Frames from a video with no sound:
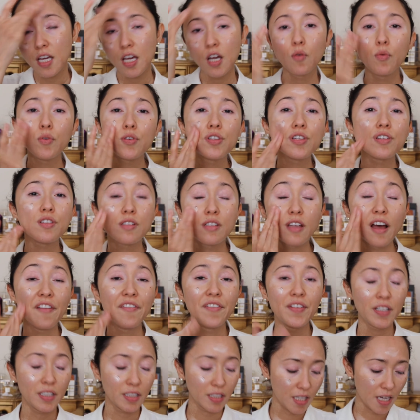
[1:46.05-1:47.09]
which is
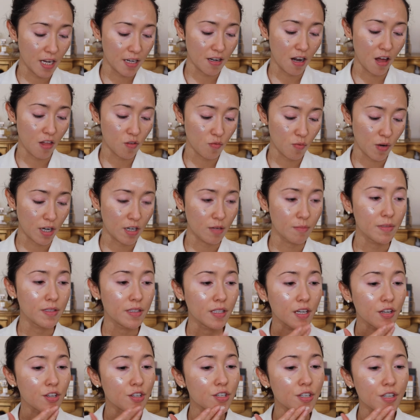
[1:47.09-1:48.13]
definitely another
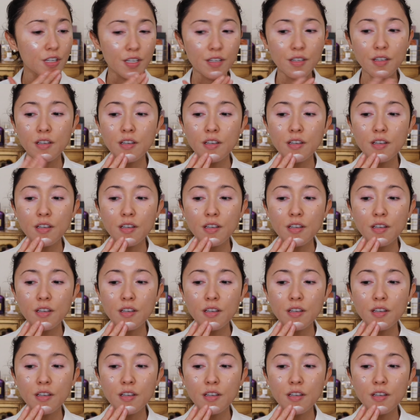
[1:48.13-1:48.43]
recommendation.